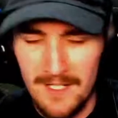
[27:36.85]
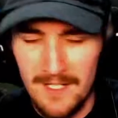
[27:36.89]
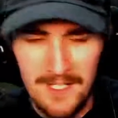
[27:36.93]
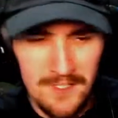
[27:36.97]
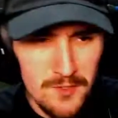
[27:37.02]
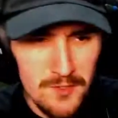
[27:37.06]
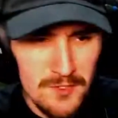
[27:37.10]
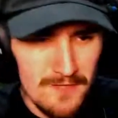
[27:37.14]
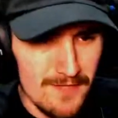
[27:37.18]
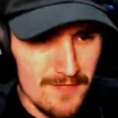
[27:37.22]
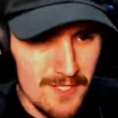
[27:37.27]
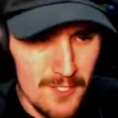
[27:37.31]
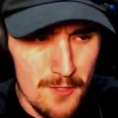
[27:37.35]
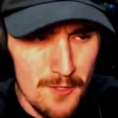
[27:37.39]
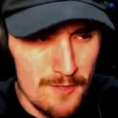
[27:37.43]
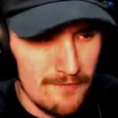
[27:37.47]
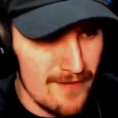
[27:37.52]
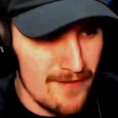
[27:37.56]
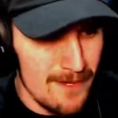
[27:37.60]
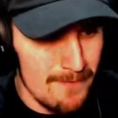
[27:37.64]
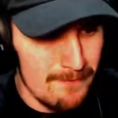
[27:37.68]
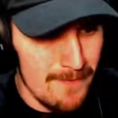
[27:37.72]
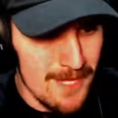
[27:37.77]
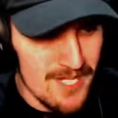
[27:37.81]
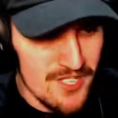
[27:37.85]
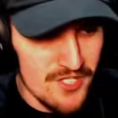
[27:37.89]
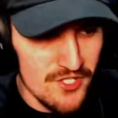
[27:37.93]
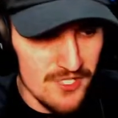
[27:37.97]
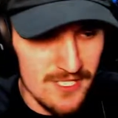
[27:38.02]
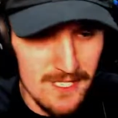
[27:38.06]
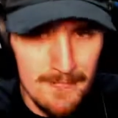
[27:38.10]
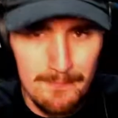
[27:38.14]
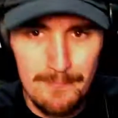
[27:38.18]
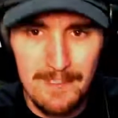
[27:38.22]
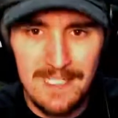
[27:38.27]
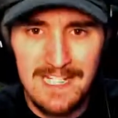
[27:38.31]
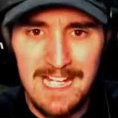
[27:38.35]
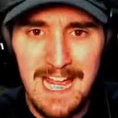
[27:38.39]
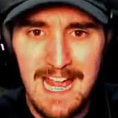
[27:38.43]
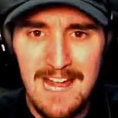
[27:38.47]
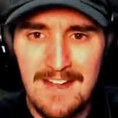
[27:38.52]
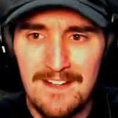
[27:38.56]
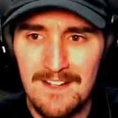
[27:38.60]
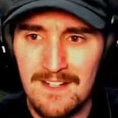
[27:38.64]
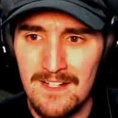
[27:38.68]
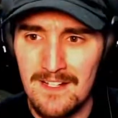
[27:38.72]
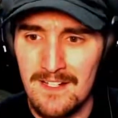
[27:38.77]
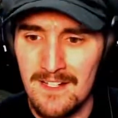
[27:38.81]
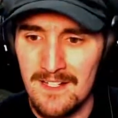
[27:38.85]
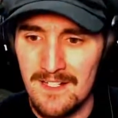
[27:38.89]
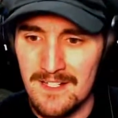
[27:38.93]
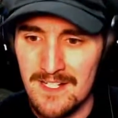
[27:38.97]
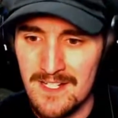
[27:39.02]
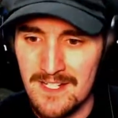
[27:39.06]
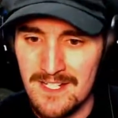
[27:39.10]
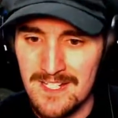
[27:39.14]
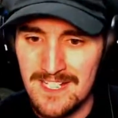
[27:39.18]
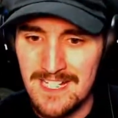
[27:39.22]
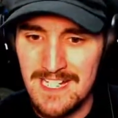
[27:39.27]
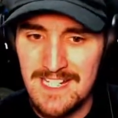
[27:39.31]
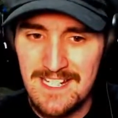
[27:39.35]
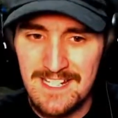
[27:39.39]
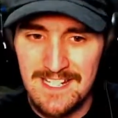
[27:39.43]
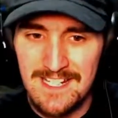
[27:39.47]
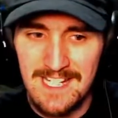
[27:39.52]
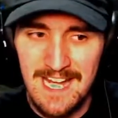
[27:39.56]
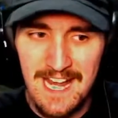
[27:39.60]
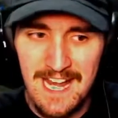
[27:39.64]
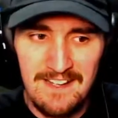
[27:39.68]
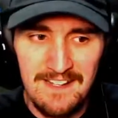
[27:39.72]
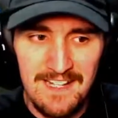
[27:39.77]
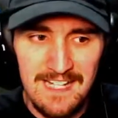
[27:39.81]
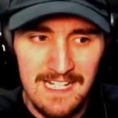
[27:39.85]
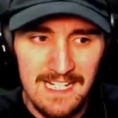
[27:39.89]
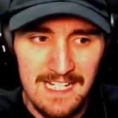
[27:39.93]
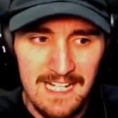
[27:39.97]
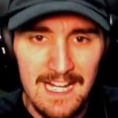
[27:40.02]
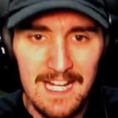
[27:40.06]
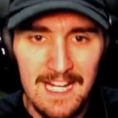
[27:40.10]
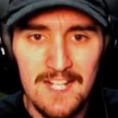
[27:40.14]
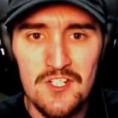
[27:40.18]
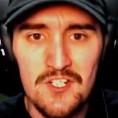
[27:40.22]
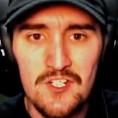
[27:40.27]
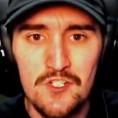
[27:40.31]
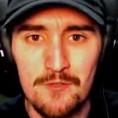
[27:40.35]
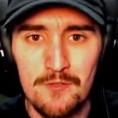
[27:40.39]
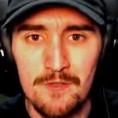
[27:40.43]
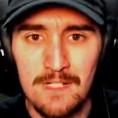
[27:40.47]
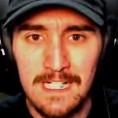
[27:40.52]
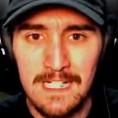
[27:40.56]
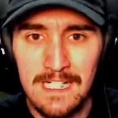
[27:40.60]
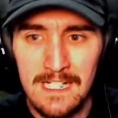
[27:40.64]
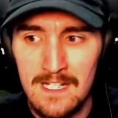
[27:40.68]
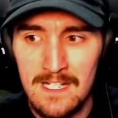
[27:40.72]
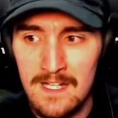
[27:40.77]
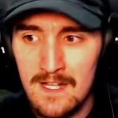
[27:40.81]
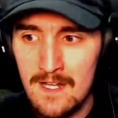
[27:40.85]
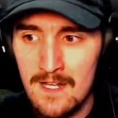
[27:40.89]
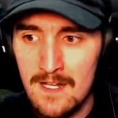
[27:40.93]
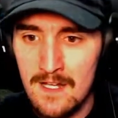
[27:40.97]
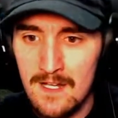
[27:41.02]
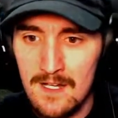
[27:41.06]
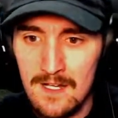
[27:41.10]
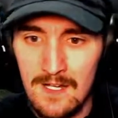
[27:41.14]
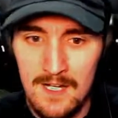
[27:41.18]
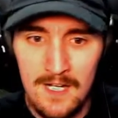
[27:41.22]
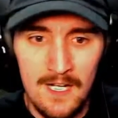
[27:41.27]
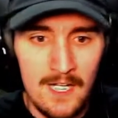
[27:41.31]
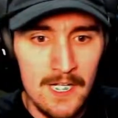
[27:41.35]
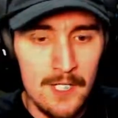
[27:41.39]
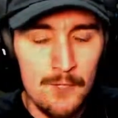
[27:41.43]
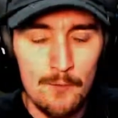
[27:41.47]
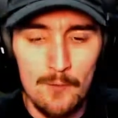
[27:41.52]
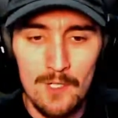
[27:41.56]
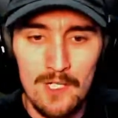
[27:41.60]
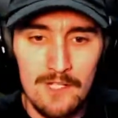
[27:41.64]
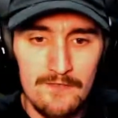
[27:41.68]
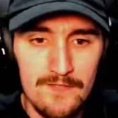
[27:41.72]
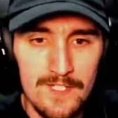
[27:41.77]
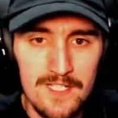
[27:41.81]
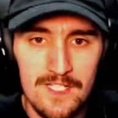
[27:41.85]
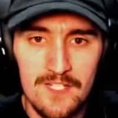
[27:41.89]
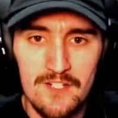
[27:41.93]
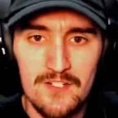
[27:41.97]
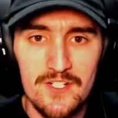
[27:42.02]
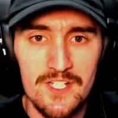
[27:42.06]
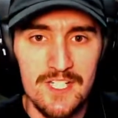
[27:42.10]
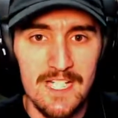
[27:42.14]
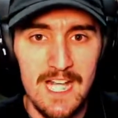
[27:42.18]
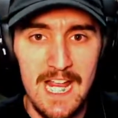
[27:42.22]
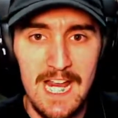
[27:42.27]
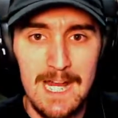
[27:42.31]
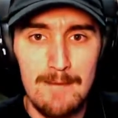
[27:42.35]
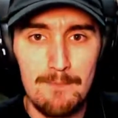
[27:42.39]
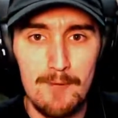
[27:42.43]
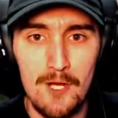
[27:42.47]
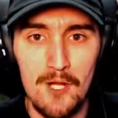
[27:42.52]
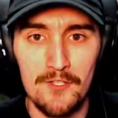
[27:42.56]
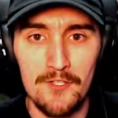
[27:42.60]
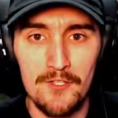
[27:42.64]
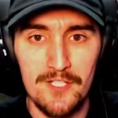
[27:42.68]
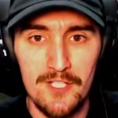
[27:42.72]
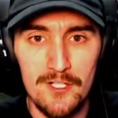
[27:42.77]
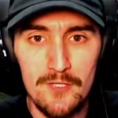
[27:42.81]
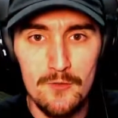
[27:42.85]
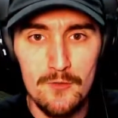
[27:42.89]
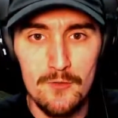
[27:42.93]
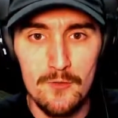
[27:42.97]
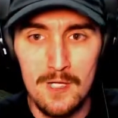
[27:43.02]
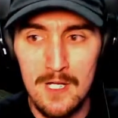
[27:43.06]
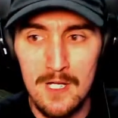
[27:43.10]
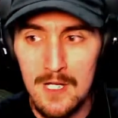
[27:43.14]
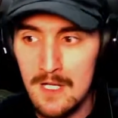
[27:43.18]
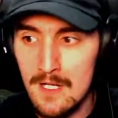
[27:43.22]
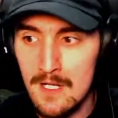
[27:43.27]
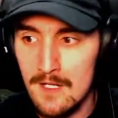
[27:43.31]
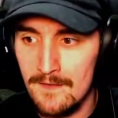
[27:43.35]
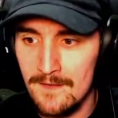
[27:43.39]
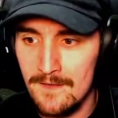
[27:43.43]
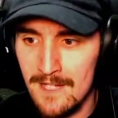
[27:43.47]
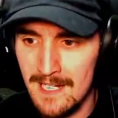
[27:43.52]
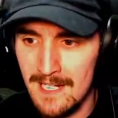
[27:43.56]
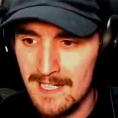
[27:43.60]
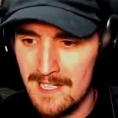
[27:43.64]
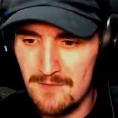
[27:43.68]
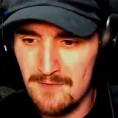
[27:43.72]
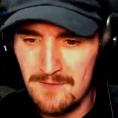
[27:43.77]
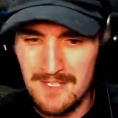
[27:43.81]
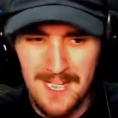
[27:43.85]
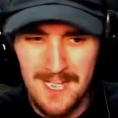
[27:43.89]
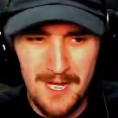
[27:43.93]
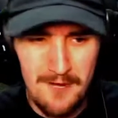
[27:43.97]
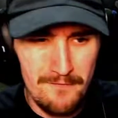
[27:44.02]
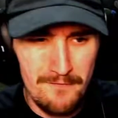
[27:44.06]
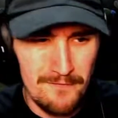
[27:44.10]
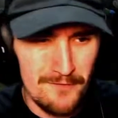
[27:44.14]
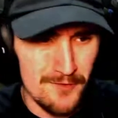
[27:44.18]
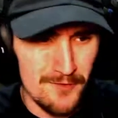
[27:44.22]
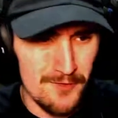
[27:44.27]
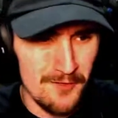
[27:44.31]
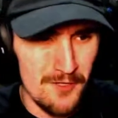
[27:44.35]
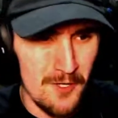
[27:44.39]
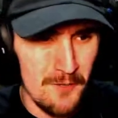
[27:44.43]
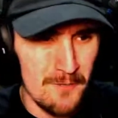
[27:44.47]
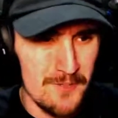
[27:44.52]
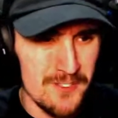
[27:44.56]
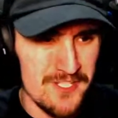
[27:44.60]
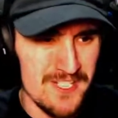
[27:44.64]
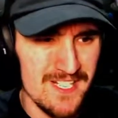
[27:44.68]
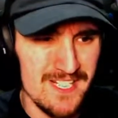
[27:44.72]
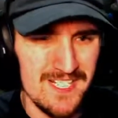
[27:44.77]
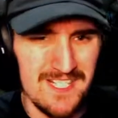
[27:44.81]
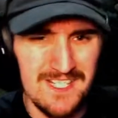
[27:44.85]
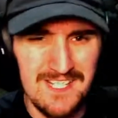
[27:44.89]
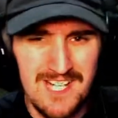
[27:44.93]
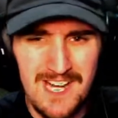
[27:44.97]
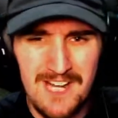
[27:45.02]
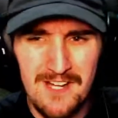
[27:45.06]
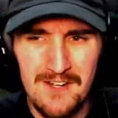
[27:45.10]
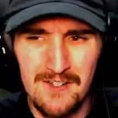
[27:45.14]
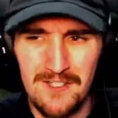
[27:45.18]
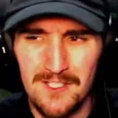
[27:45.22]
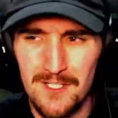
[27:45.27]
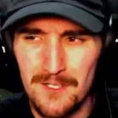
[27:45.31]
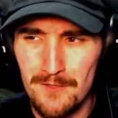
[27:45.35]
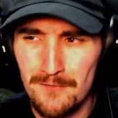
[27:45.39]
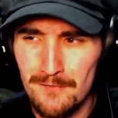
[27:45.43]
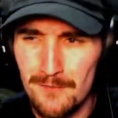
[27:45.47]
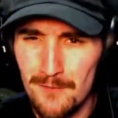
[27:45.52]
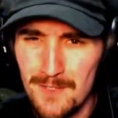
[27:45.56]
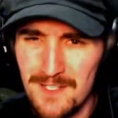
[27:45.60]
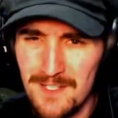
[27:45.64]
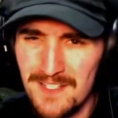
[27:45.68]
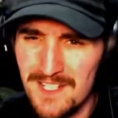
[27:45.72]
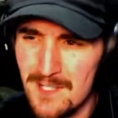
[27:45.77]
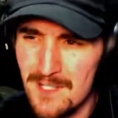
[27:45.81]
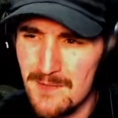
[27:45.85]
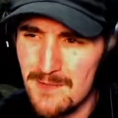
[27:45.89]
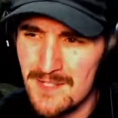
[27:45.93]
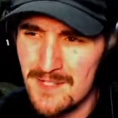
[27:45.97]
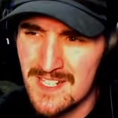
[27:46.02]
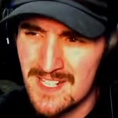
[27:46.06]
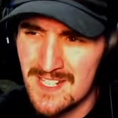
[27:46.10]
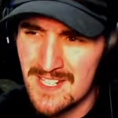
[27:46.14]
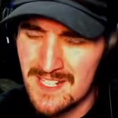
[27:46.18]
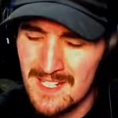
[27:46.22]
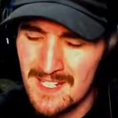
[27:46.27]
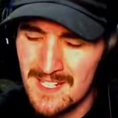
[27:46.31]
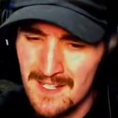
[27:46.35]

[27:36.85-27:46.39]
I don't even know if I mentioned it, but he had a season-ending injury in one of his years in A-ball too, that he was out for almost an entire year for. I think it was